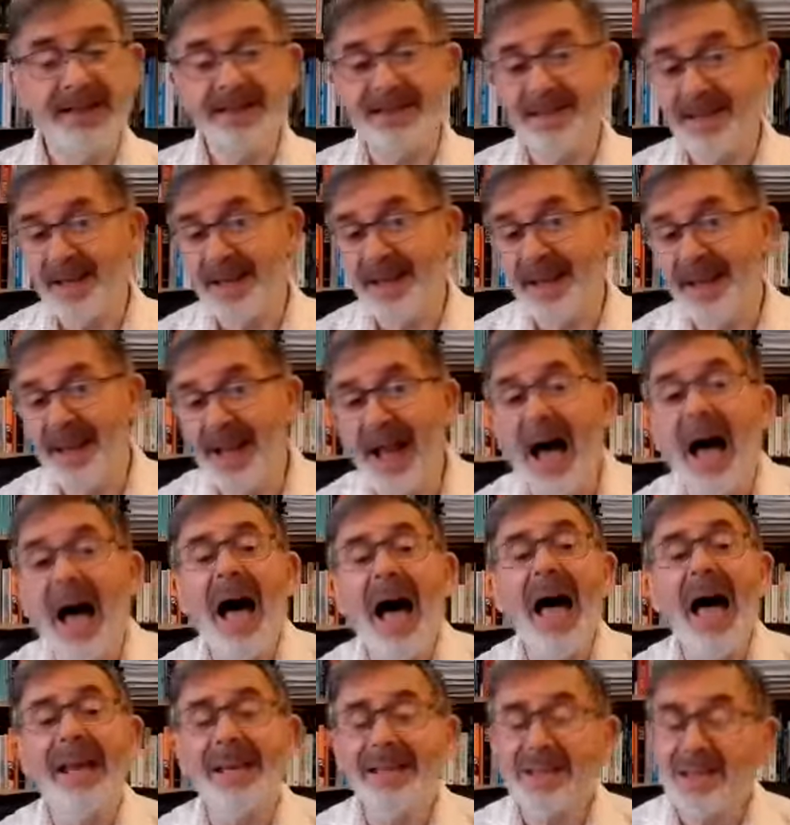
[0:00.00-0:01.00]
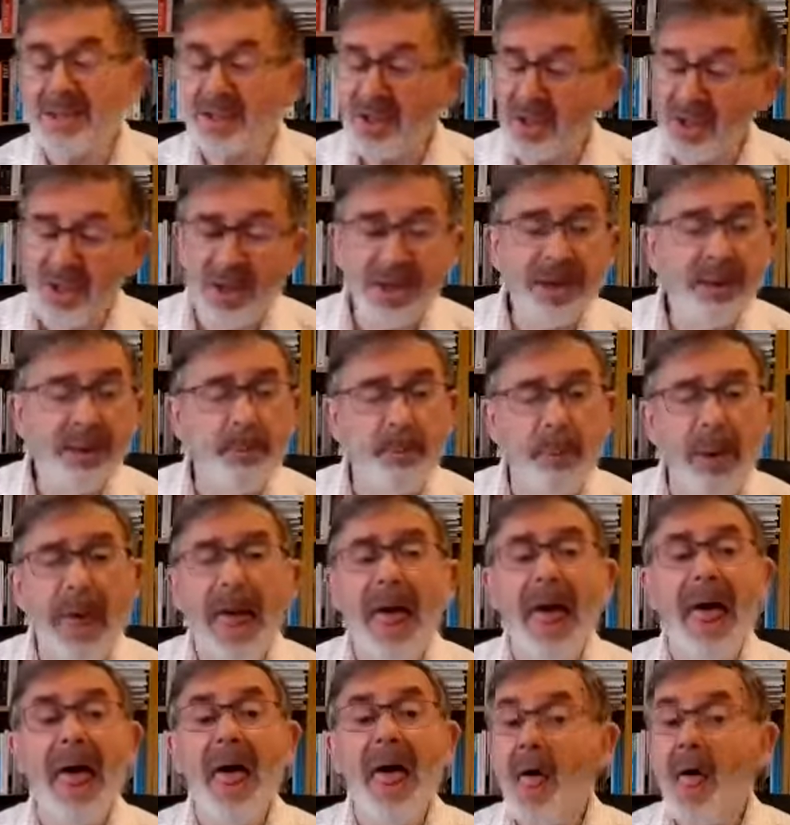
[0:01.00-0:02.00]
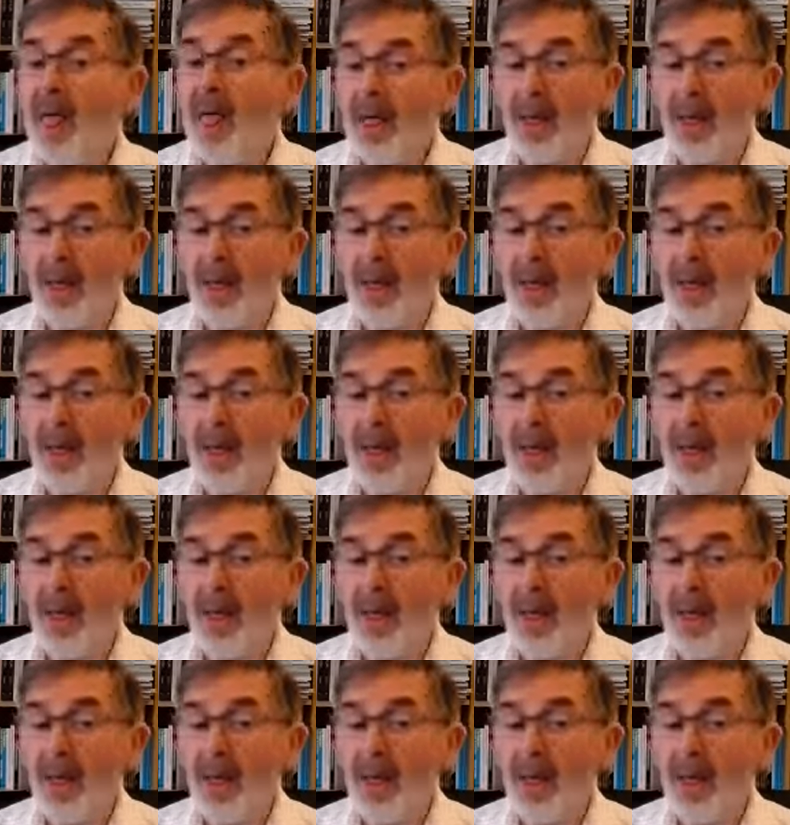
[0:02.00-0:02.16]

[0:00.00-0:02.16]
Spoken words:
to car his third pair,